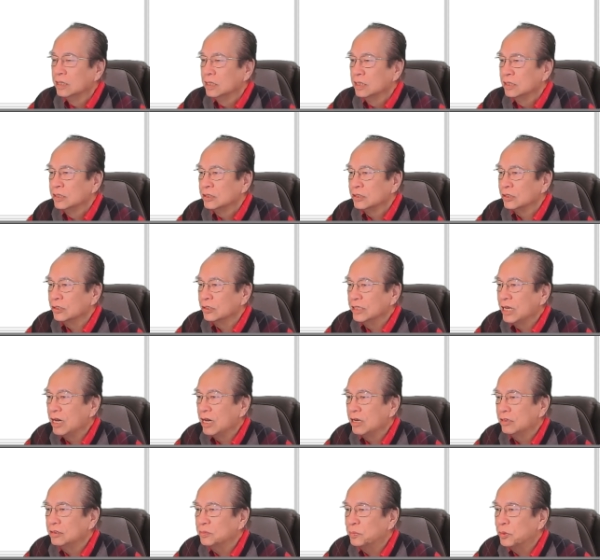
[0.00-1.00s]
So
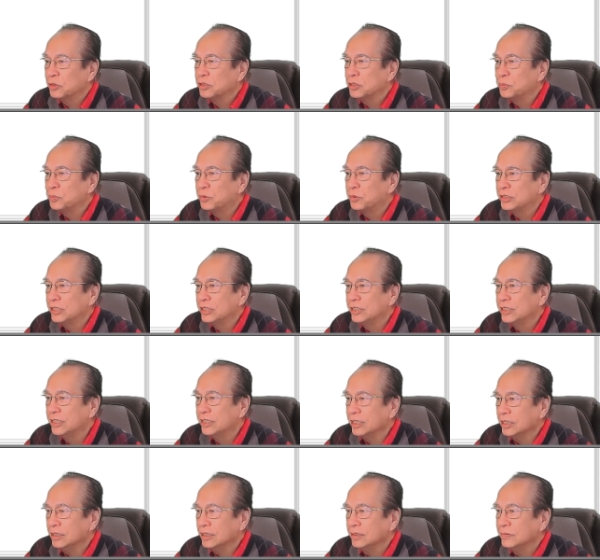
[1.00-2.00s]
now, most important
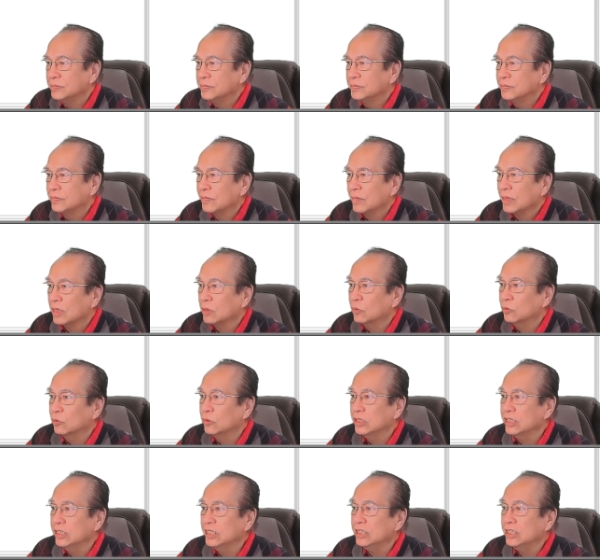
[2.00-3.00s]
thing, we
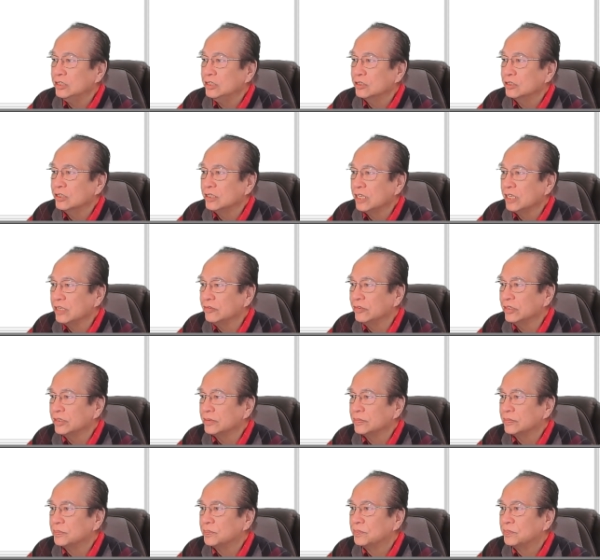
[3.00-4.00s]
need to save it.
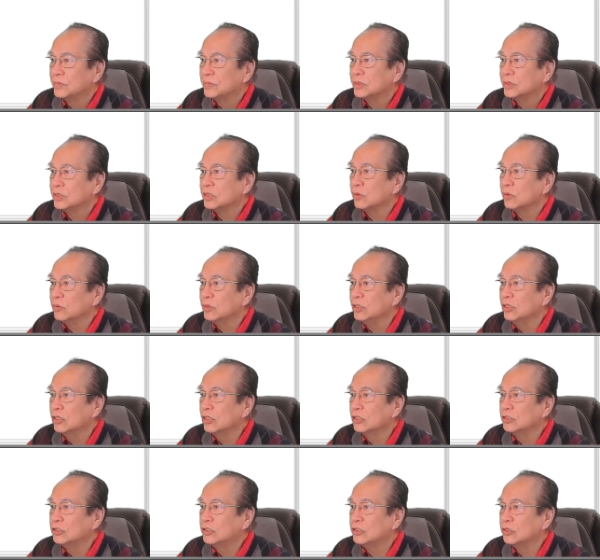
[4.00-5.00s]
So we go
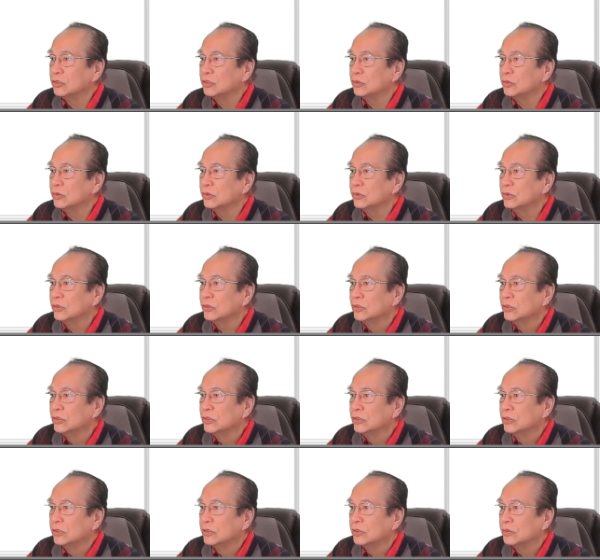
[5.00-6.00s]
to
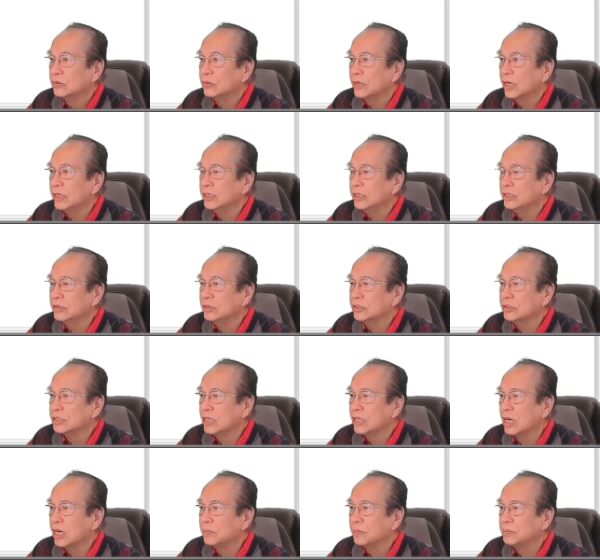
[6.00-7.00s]
right here on
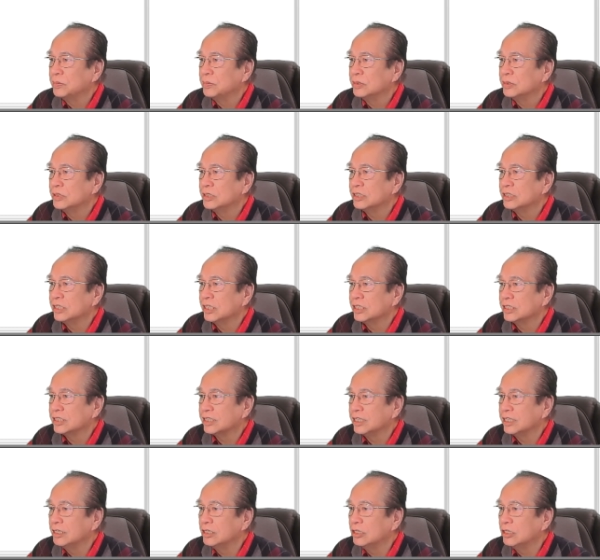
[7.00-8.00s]
top, it says
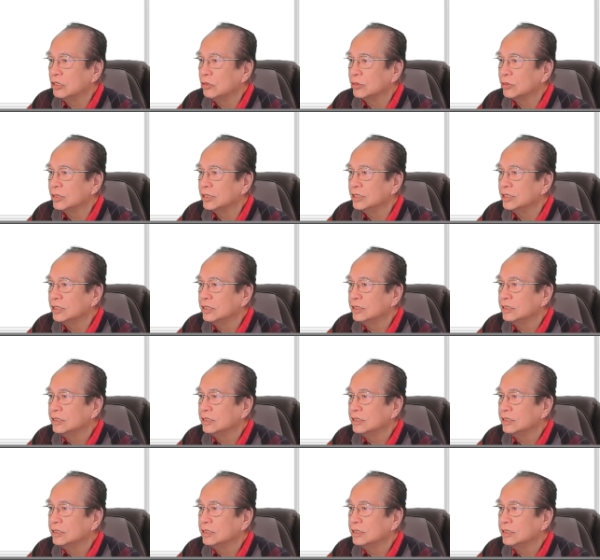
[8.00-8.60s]
karaoke,